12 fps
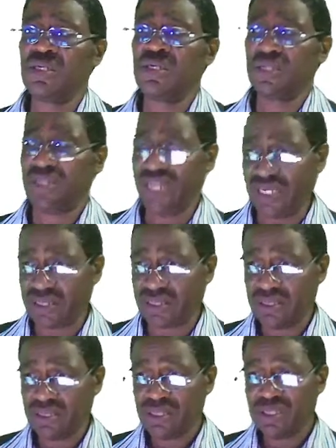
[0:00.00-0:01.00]
that
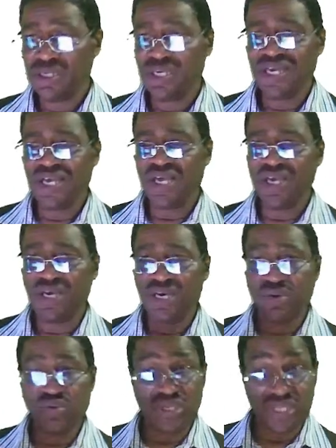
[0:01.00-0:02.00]

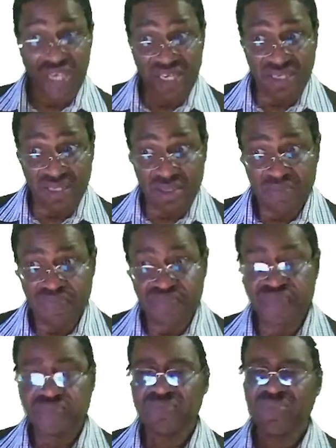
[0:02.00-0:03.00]
we said
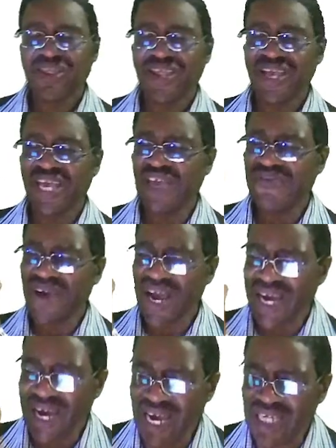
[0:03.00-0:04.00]
if a
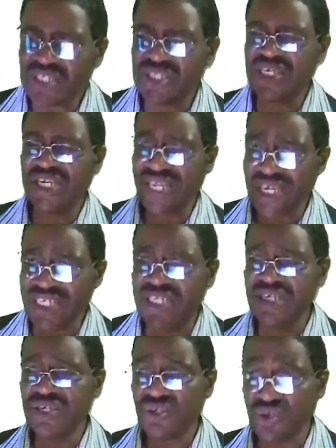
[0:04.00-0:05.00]
cash
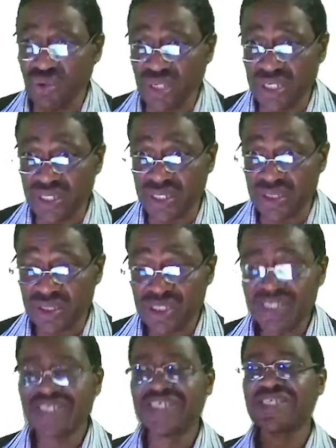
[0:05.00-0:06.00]
generating unit
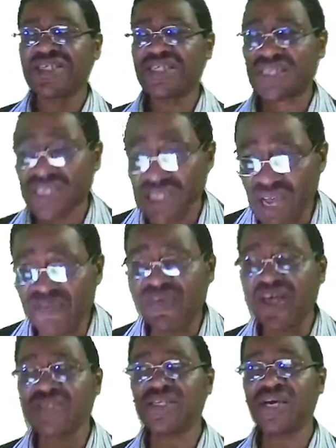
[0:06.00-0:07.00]

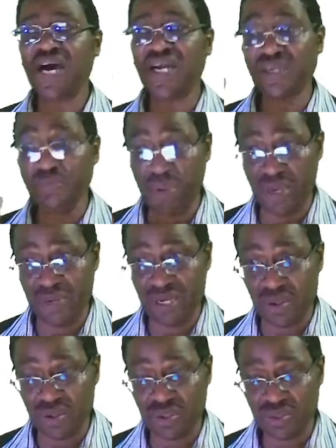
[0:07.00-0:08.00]
suffers an impairment
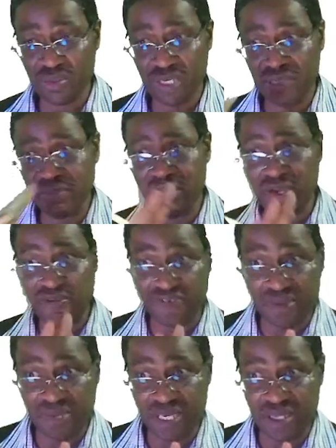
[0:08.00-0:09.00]
loss, let me reframe
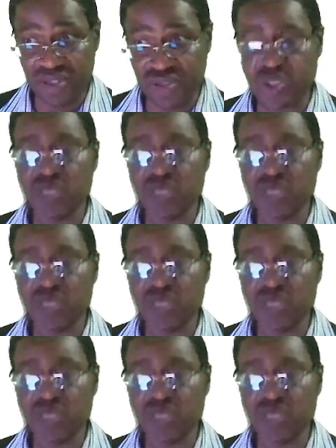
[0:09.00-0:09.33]
it this way.